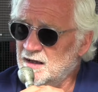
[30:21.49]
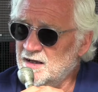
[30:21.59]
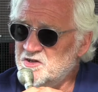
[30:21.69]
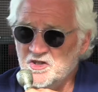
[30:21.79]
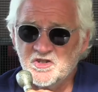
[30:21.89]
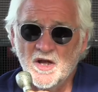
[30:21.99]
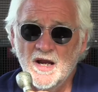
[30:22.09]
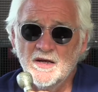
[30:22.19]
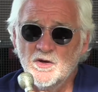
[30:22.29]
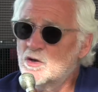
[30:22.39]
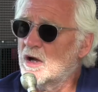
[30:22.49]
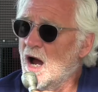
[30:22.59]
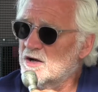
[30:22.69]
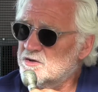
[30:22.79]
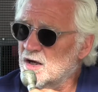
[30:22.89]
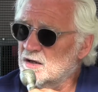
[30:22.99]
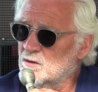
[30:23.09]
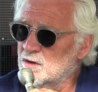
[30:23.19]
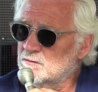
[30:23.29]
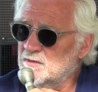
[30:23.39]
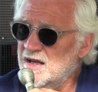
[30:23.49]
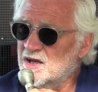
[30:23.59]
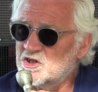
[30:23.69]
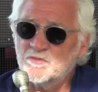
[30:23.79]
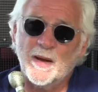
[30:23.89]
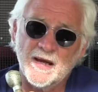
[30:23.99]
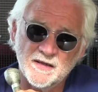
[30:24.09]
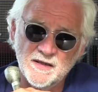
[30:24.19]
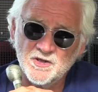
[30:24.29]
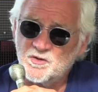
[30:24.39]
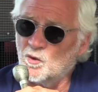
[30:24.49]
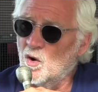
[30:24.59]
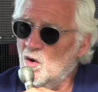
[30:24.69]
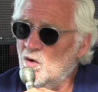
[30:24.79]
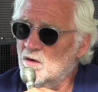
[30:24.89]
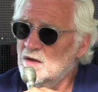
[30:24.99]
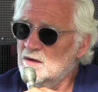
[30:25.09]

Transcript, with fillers: And just signed a new contract with him. They expanded his role, sure.